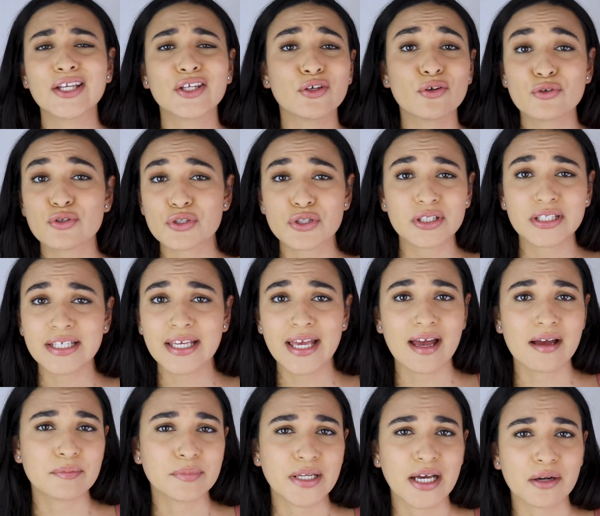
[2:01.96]
Usually
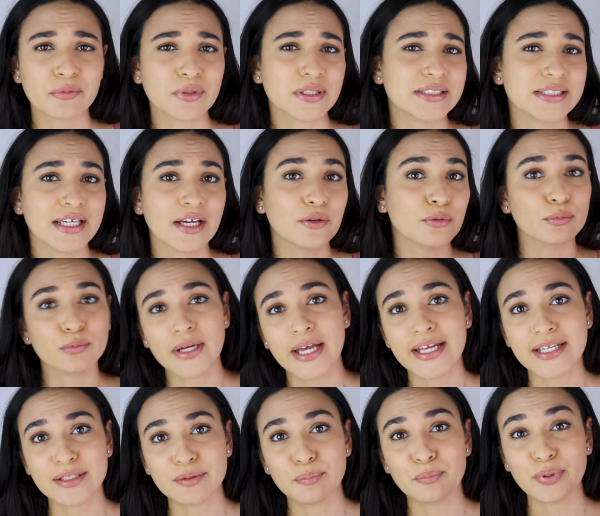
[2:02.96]
I'm not really a
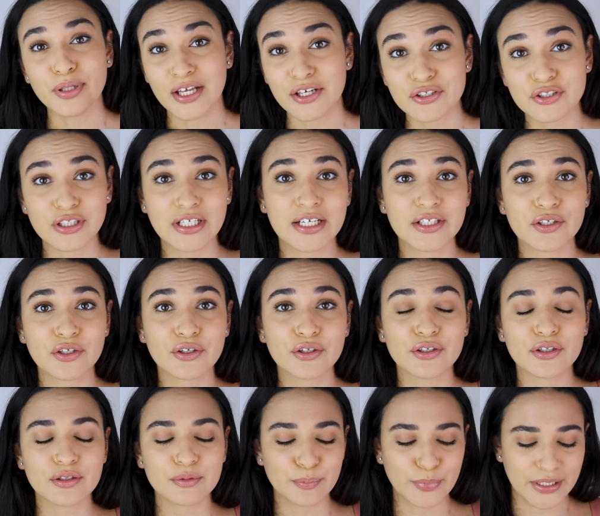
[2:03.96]
red blush kind of
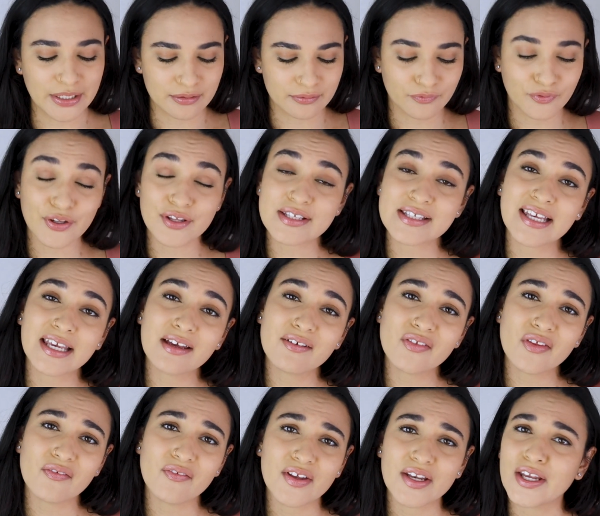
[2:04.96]
girl, but for the sake
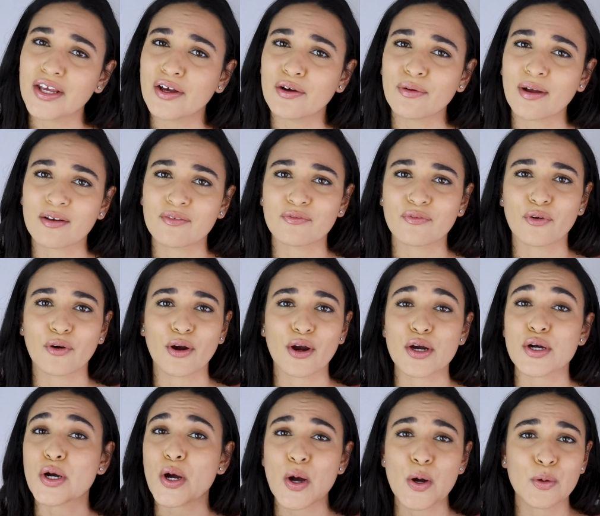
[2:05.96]
of the video and for
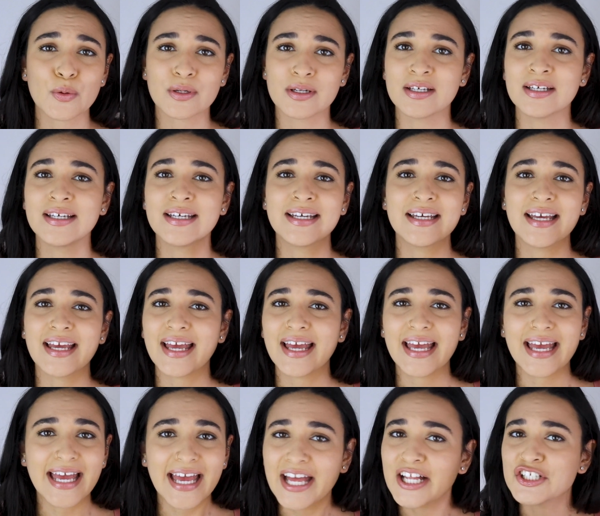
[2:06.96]
our own
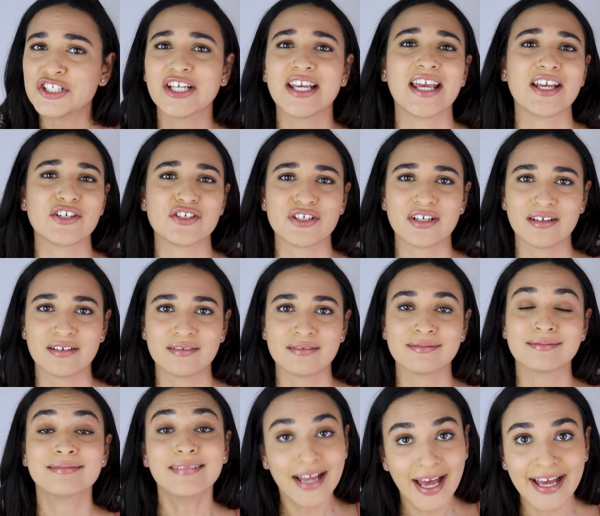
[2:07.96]

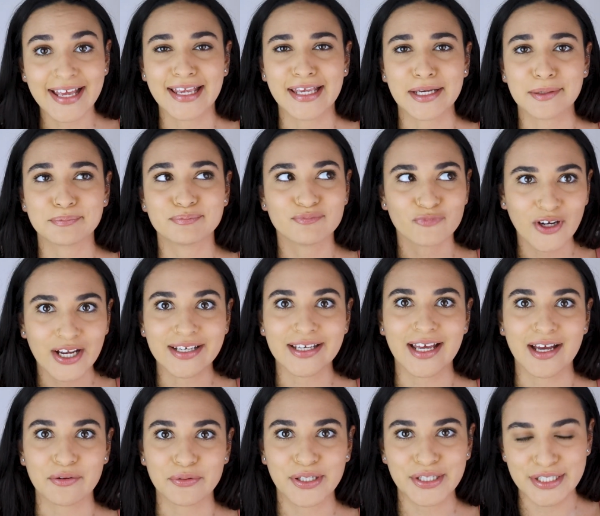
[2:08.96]
education, I am right
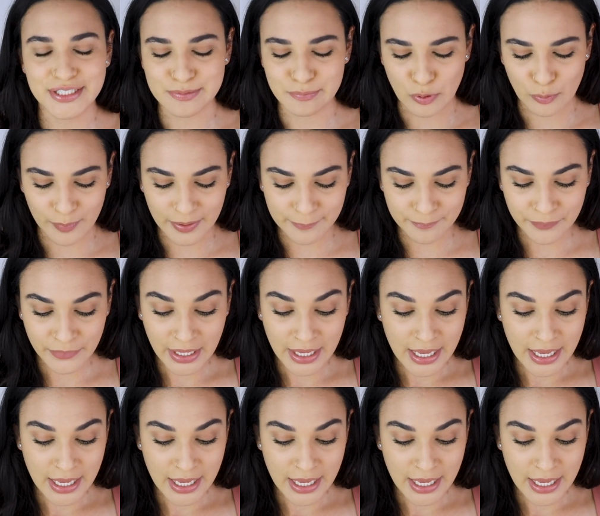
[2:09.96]
now in this moment.